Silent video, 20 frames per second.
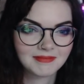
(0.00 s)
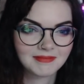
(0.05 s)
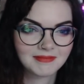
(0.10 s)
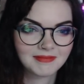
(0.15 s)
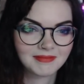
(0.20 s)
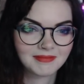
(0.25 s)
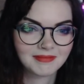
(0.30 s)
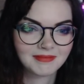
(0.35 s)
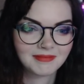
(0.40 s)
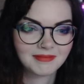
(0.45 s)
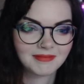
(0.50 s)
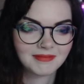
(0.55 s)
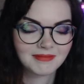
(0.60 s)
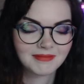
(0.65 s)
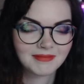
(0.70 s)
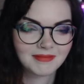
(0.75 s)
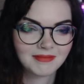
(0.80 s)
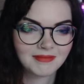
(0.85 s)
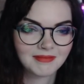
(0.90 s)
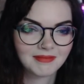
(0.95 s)
Right.
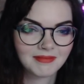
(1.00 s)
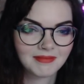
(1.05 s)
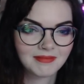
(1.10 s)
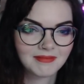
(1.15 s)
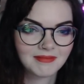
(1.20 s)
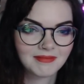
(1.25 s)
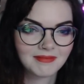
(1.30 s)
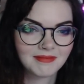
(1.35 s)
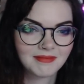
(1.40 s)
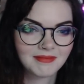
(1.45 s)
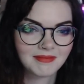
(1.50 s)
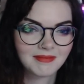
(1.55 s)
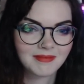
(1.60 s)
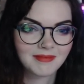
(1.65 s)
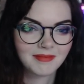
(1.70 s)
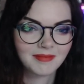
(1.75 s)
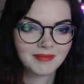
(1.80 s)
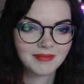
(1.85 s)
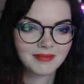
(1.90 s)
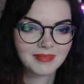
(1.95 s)
Get on
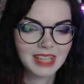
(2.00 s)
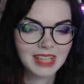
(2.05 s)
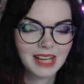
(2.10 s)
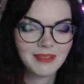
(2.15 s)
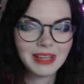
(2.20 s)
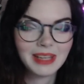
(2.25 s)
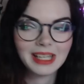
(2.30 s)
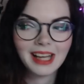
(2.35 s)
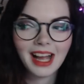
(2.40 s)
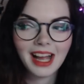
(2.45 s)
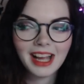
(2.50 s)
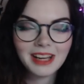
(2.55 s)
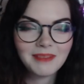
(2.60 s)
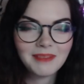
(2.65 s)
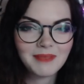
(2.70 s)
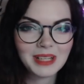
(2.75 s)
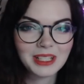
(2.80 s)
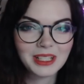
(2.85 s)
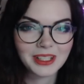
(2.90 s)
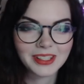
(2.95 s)
with it. I mean, I'd
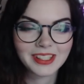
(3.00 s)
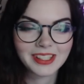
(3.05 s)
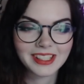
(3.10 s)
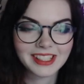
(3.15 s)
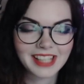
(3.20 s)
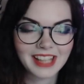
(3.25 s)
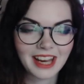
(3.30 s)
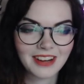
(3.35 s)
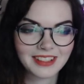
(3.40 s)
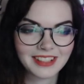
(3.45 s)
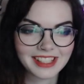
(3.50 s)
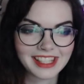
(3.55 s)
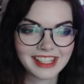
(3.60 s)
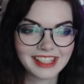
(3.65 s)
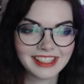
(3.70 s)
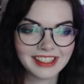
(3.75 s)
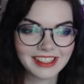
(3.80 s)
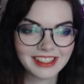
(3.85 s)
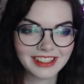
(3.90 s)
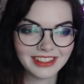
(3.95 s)
be just as scared as he
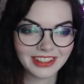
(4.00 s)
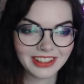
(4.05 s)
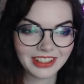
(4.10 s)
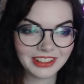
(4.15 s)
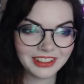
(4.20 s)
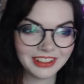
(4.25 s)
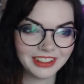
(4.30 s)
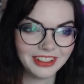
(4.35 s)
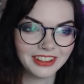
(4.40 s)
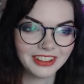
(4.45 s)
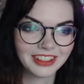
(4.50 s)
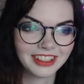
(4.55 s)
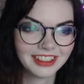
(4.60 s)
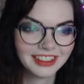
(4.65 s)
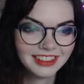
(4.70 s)
is talking to her.